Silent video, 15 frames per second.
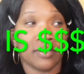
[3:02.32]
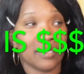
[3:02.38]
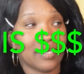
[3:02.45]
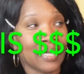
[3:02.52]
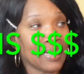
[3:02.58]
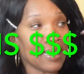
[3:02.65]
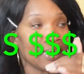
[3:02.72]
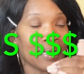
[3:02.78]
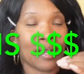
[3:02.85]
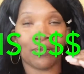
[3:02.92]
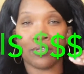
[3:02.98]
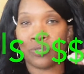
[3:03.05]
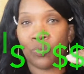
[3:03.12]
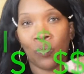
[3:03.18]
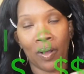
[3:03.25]
Getting
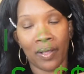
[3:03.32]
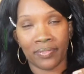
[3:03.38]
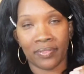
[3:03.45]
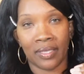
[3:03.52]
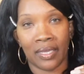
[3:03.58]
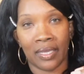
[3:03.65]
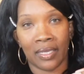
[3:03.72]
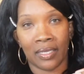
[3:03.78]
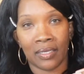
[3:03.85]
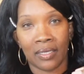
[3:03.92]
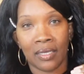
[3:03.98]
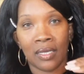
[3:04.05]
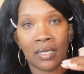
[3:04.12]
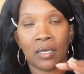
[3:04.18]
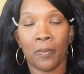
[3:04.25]
there is one thing,
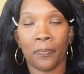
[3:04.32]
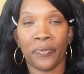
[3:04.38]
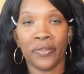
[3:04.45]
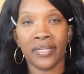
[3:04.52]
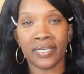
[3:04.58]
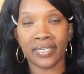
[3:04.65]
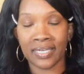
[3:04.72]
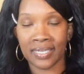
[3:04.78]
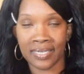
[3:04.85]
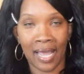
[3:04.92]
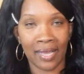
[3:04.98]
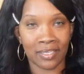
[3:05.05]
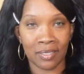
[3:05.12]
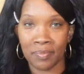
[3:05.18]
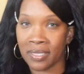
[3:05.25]
completing the
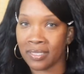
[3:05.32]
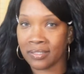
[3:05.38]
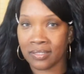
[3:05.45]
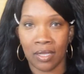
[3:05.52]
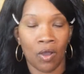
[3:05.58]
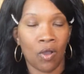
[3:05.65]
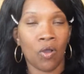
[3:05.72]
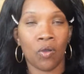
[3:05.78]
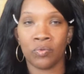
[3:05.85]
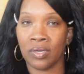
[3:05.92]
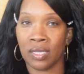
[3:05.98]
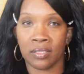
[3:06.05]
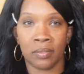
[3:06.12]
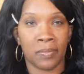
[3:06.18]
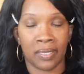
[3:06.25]
documents, a whole
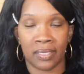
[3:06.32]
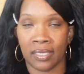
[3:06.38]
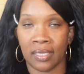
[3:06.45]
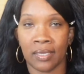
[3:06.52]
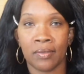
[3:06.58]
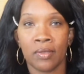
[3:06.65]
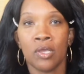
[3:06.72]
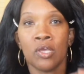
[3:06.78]
nother monkey.